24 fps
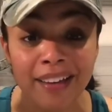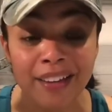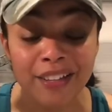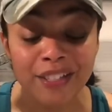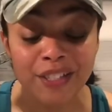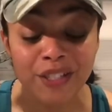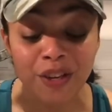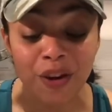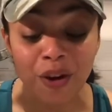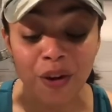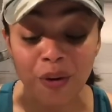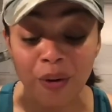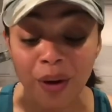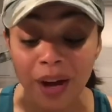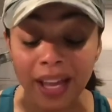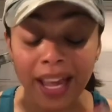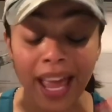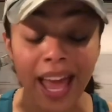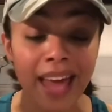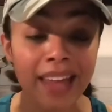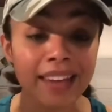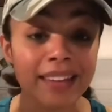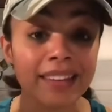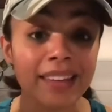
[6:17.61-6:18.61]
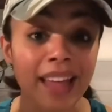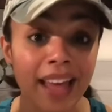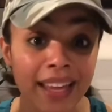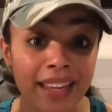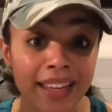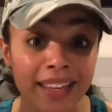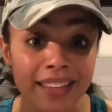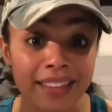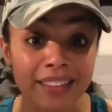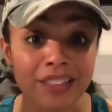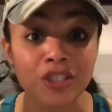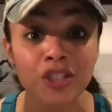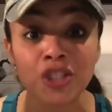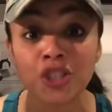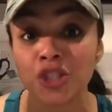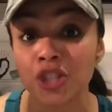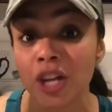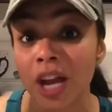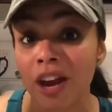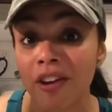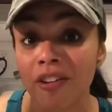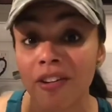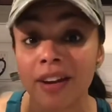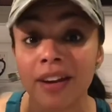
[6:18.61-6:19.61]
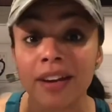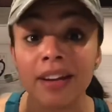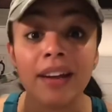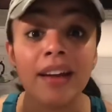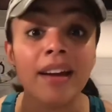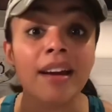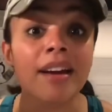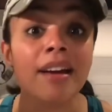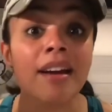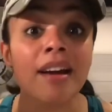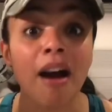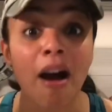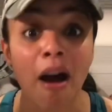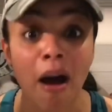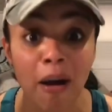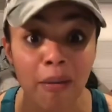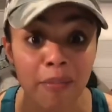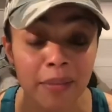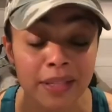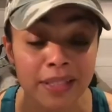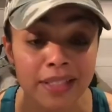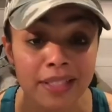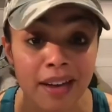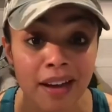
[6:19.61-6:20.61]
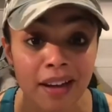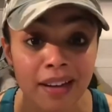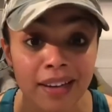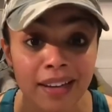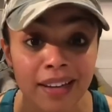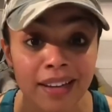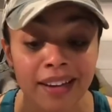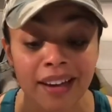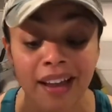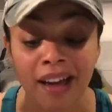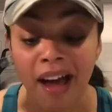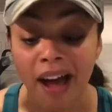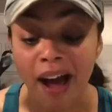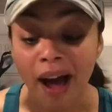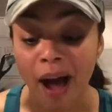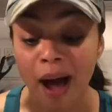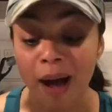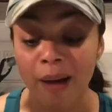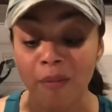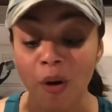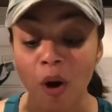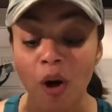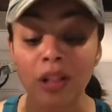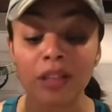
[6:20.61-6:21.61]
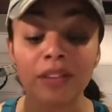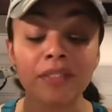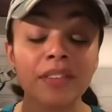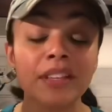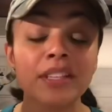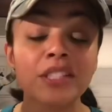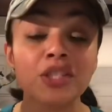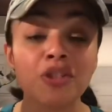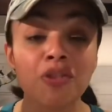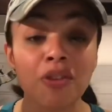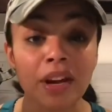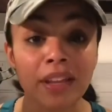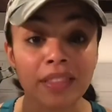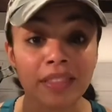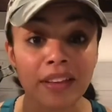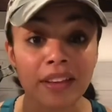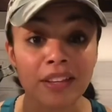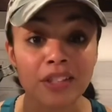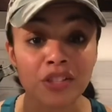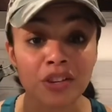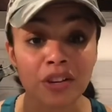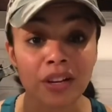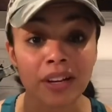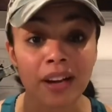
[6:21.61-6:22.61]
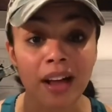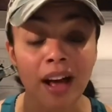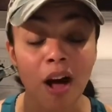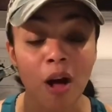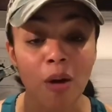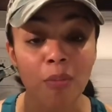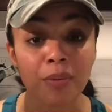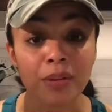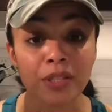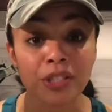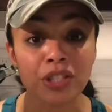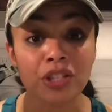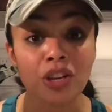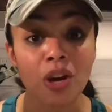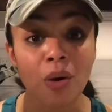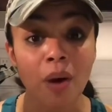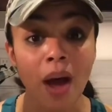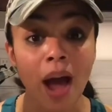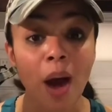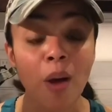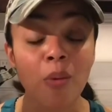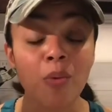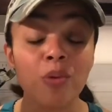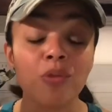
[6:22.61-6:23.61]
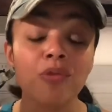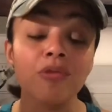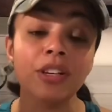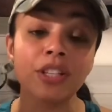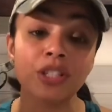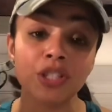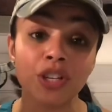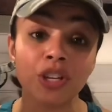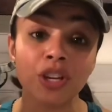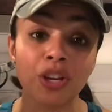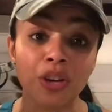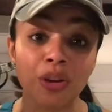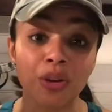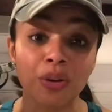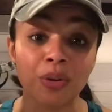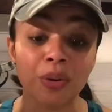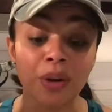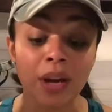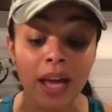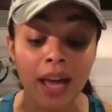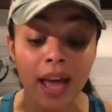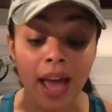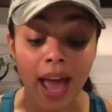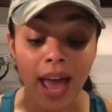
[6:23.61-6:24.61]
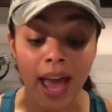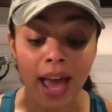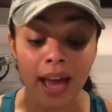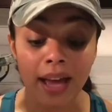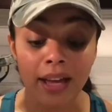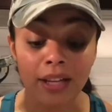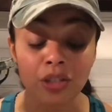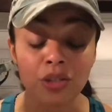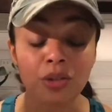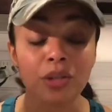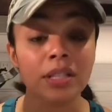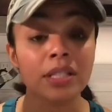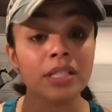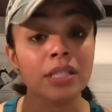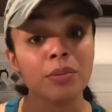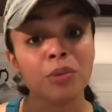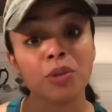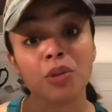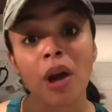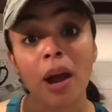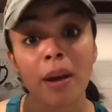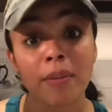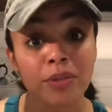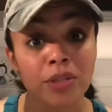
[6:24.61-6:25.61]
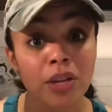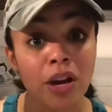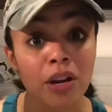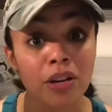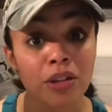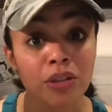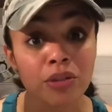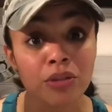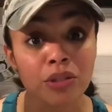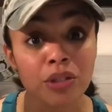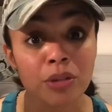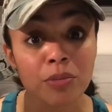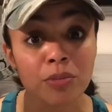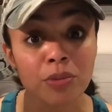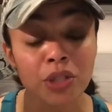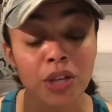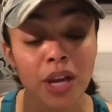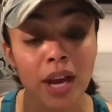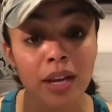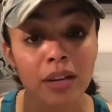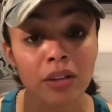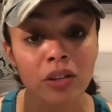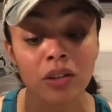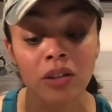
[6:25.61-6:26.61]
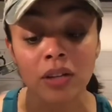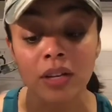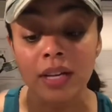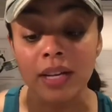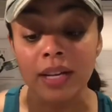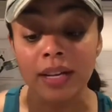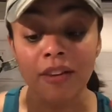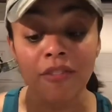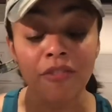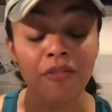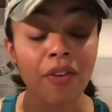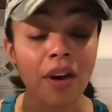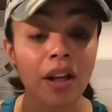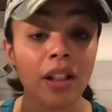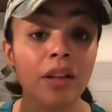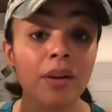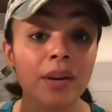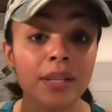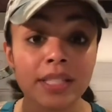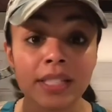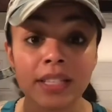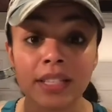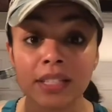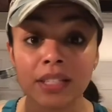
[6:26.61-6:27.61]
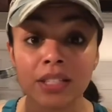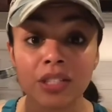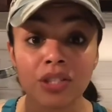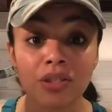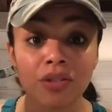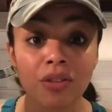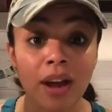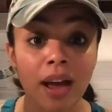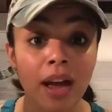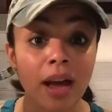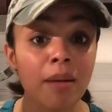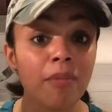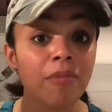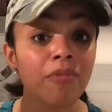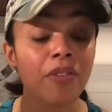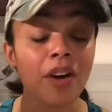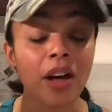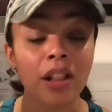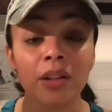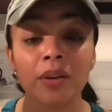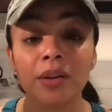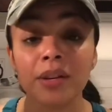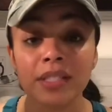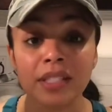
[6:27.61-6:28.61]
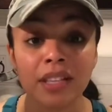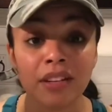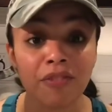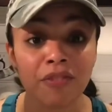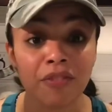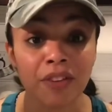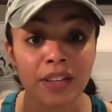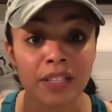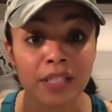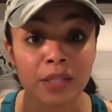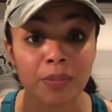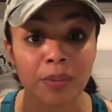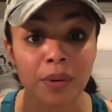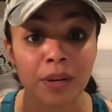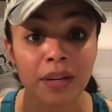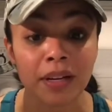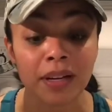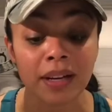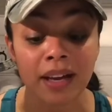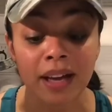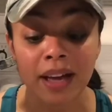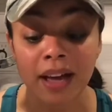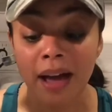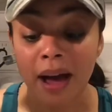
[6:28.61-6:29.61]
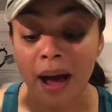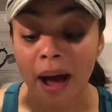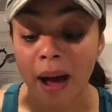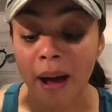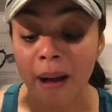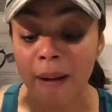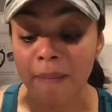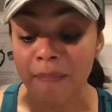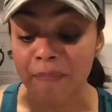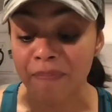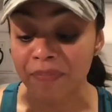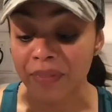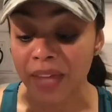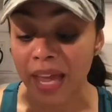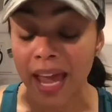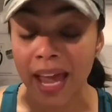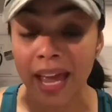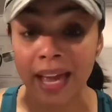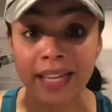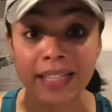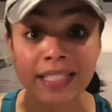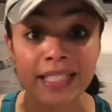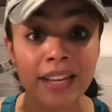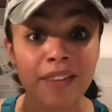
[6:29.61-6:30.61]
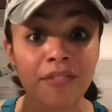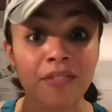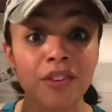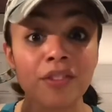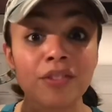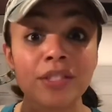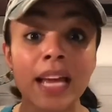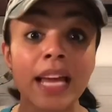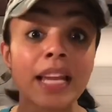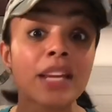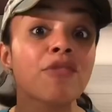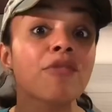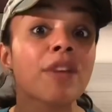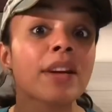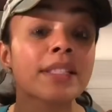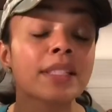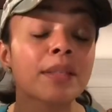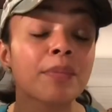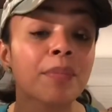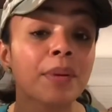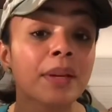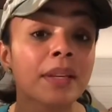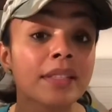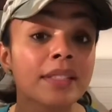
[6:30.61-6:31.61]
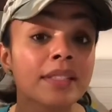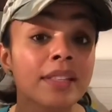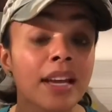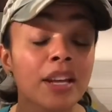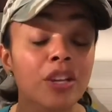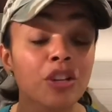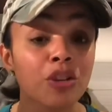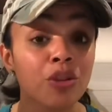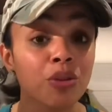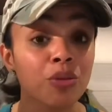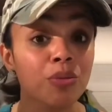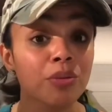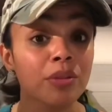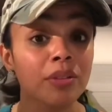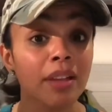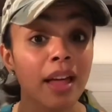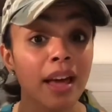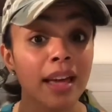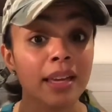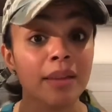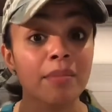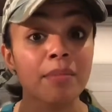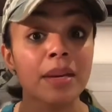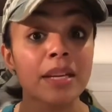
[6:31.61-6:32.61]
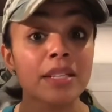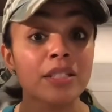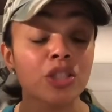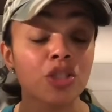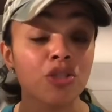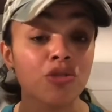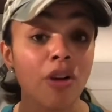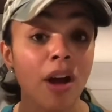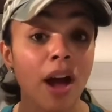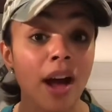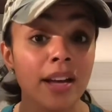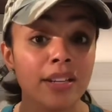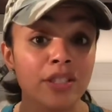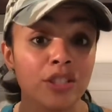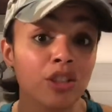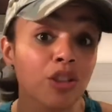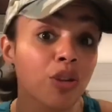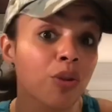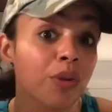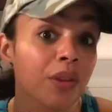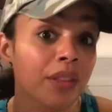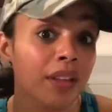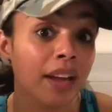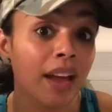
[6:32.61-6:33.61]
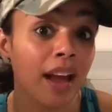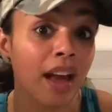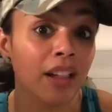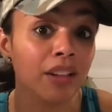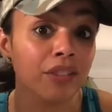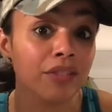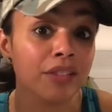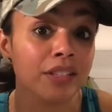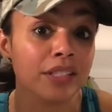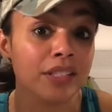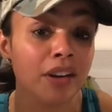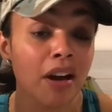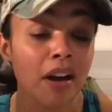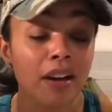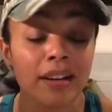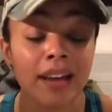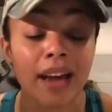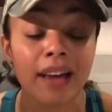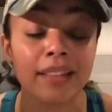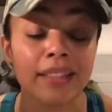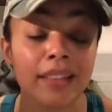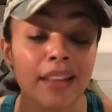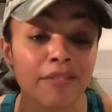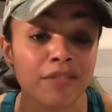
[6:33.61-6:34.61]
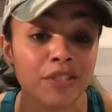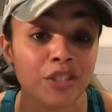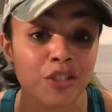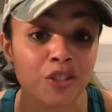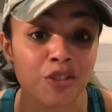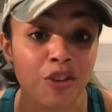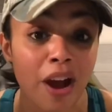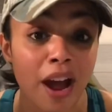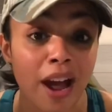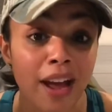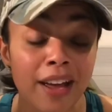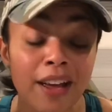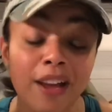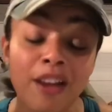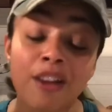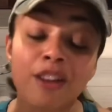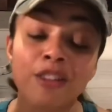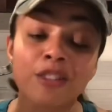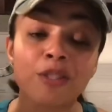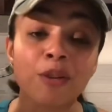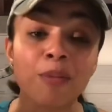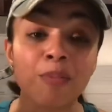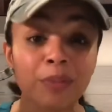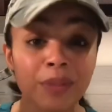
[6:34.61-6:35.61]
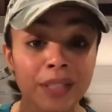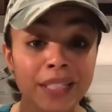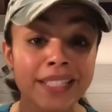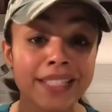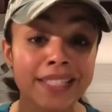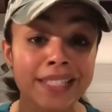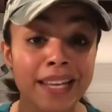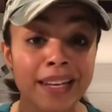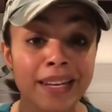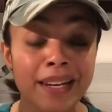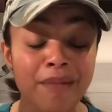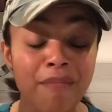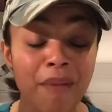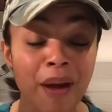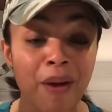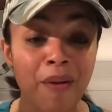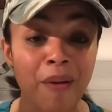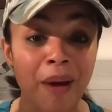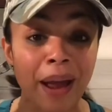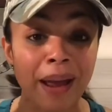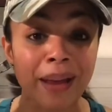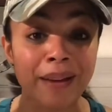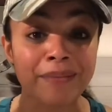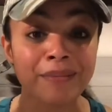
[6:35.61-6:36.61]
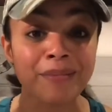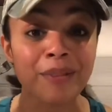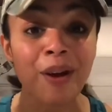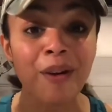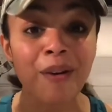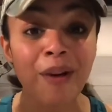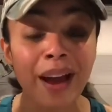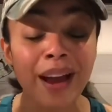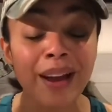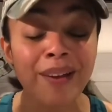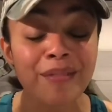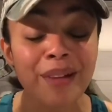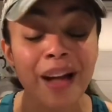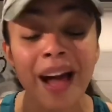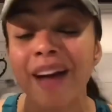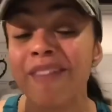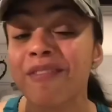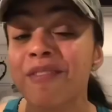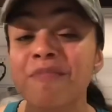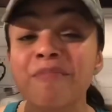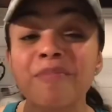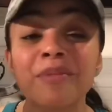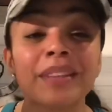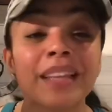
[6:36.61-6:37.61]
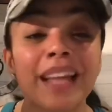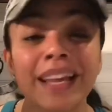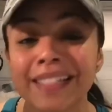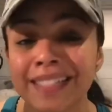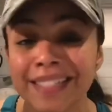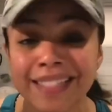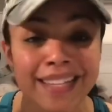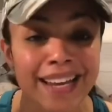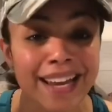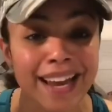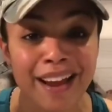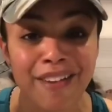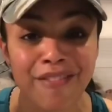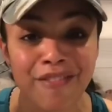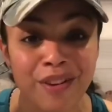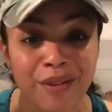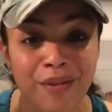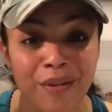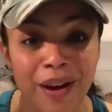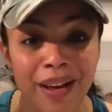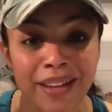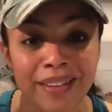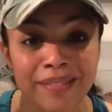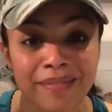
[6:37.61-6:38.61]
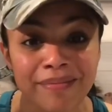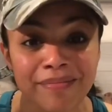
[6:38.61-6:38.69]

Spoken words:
So again, like it, share it, comment on it. All of these great things are gonna help us know how we're reaching you. And you can subscribe to our YouTube channel, follow us on Instagram, follow us on Facebook. And if there's any recipes that you'd like me to try to lower the calories on, I'd love to try. So please send it my way. All right, well, have a blessed day, everyone.